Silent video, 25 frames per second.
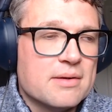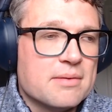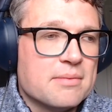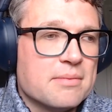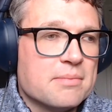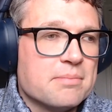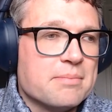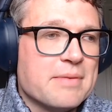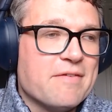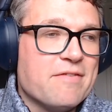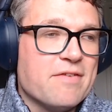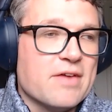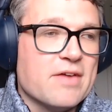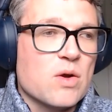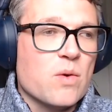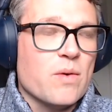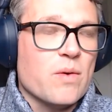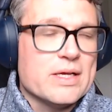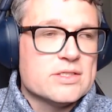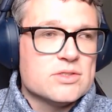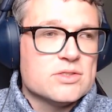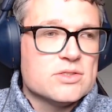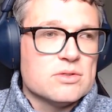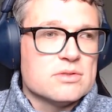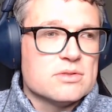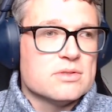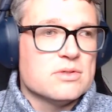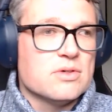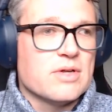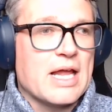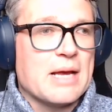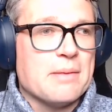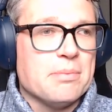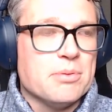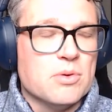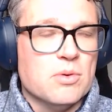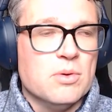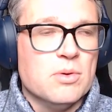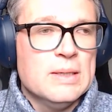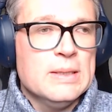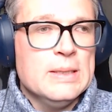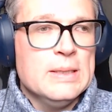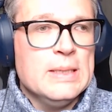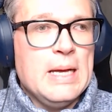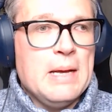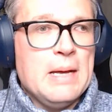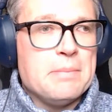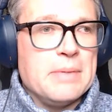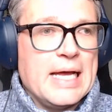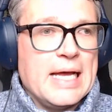Mythic Quest on Apple.
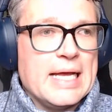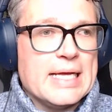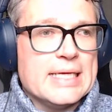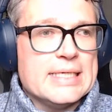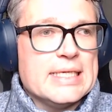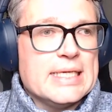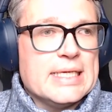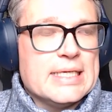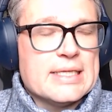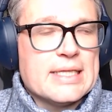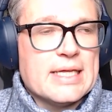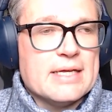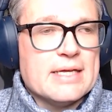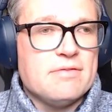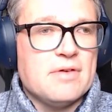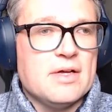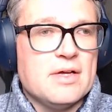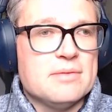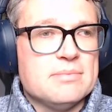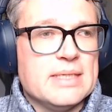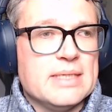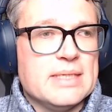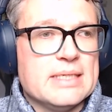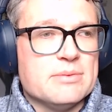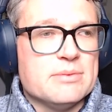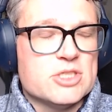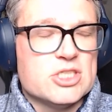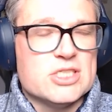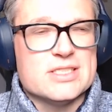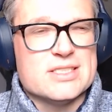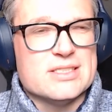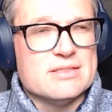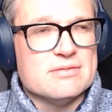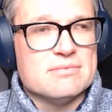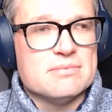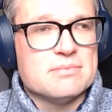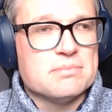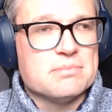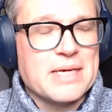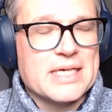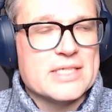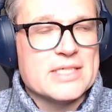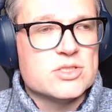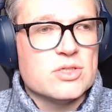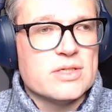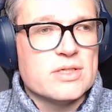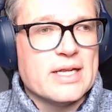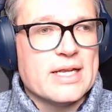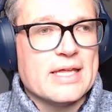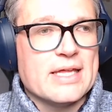But which isn't based
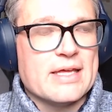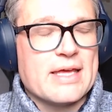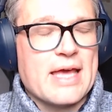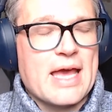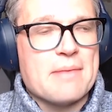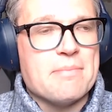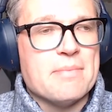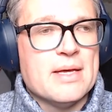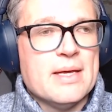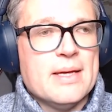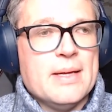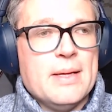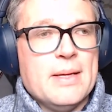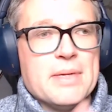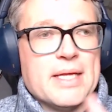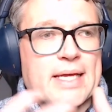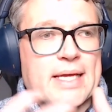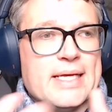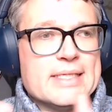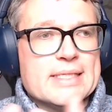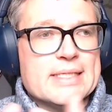on any game. But